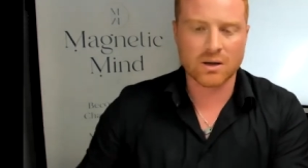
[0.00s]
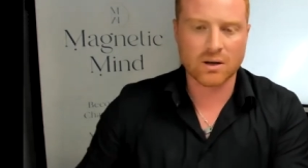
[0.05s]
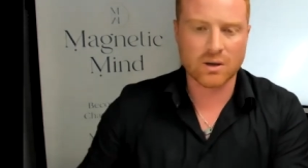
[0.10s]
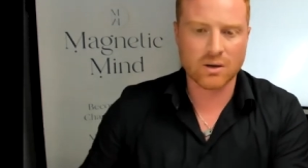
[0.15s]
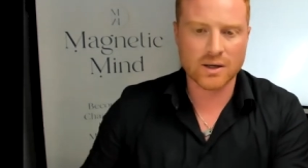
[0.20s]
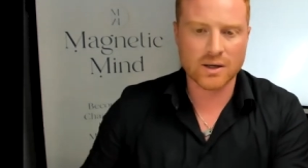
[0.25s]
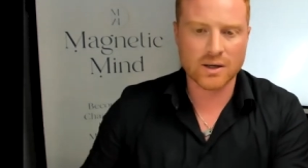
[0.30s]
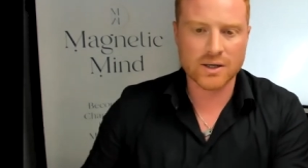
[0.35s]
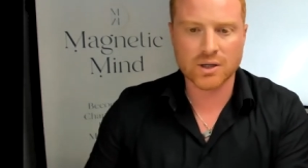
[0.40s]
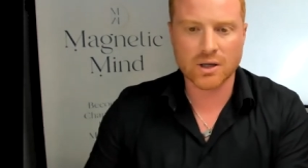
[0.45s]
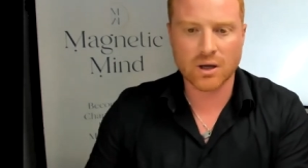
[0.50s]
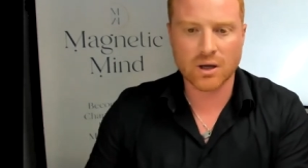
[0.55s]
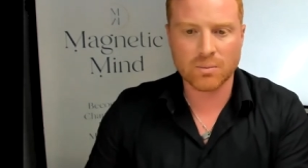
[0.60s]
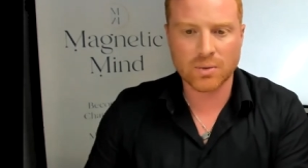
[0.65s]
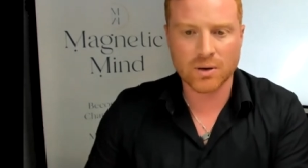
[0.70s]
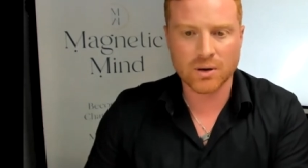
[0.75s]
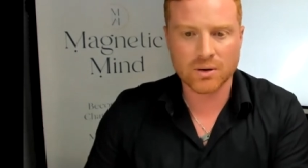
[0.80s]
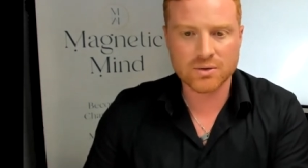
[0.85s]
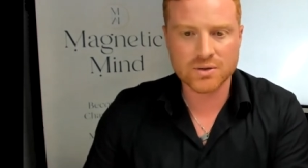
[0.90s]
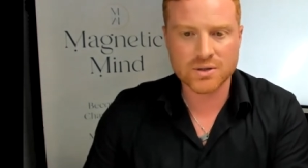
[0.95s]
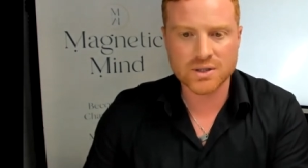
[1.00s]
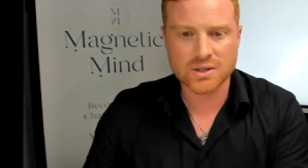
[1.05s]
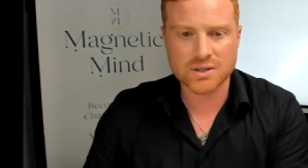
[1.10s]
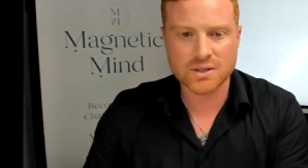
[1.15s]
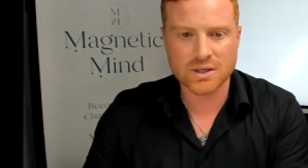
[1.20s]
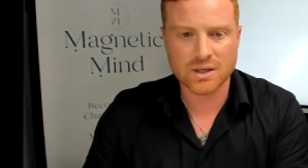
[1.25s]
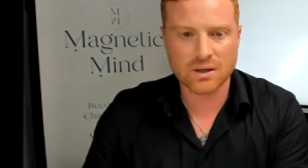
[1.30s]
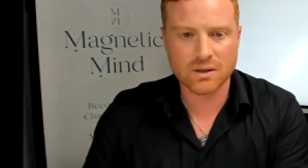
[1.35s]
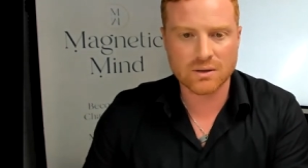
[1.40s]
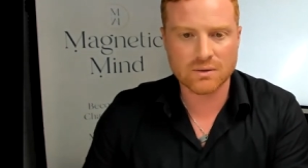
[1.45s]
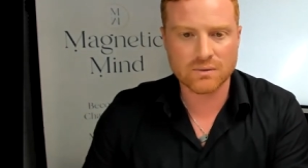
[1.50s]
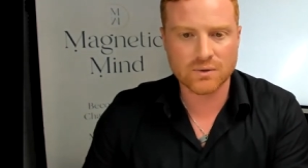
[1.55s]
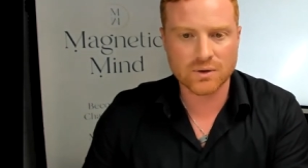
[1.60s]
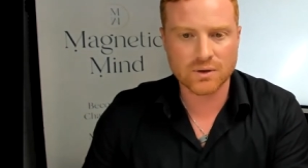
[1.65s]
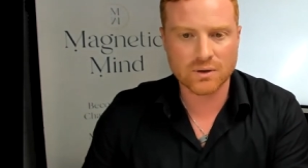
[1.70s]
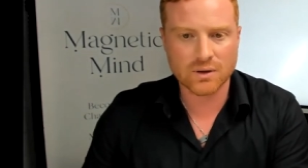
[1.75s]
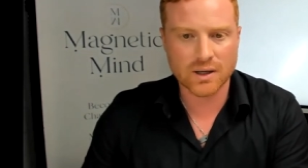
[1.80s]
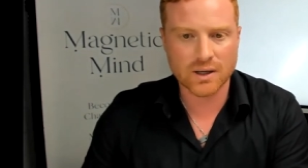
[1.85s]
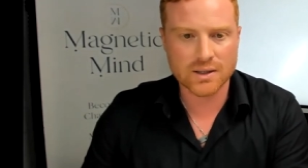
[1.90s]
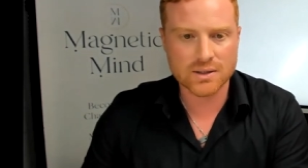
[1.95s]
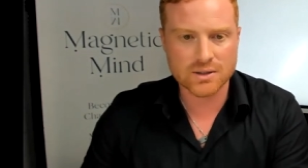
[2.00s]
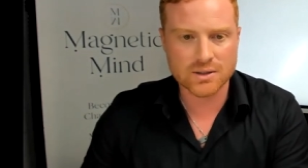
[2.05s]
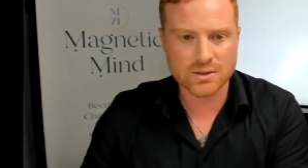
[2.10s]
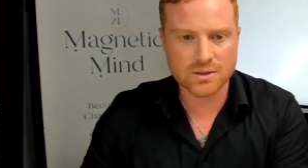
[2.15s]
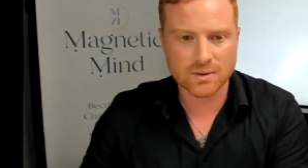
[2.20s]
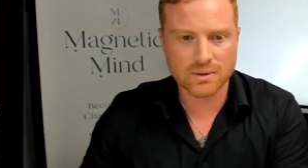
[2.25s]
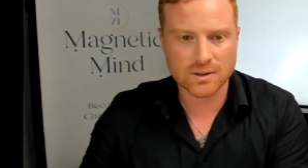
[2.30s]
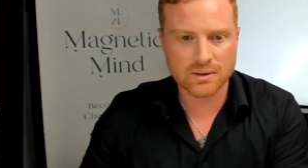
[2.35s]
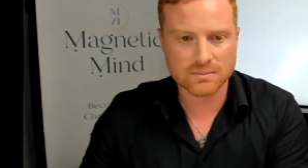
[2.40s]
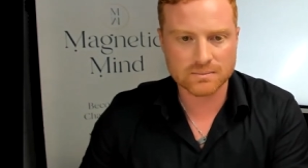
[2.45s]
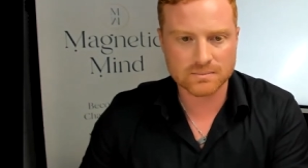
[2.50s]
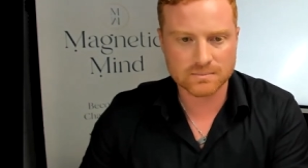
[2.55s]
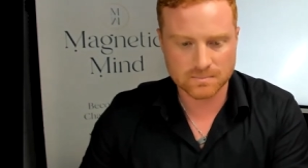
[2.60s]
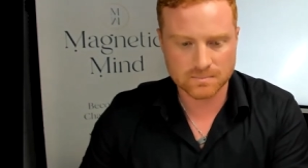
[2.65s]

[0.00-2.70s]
I'll post this in for you guys as well.